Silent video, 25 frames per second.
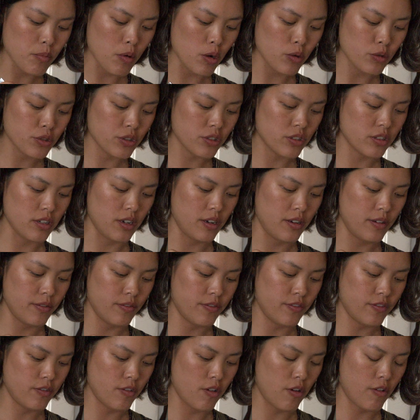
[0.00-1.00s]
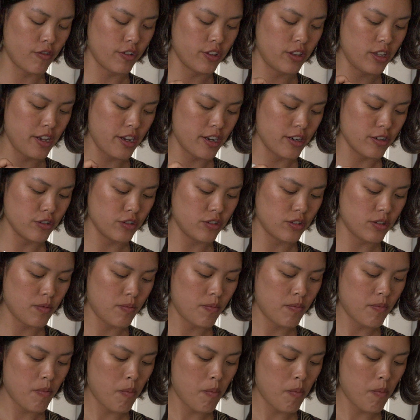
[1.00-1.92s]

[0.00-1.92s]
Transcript: most of over the years.